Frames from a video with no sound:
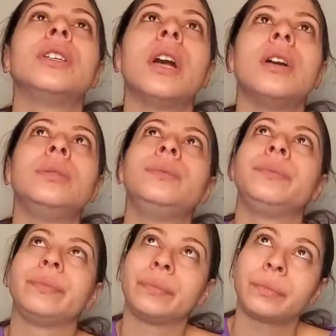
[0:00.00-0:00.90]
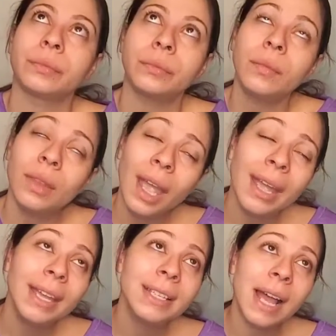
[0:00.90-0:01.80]
So
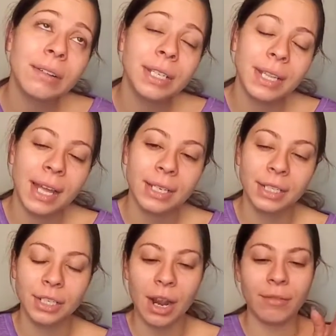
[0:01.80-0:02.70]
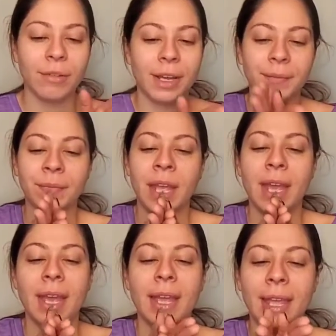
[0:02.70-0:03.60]
I get down to the end of the driveway
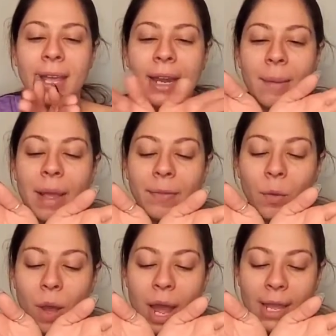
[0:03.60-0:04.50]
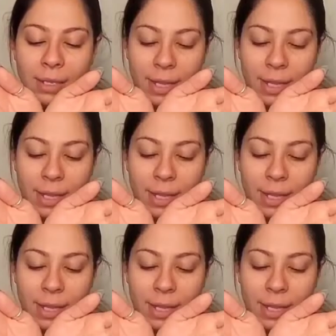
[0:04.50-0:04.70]
and I'm at the Y.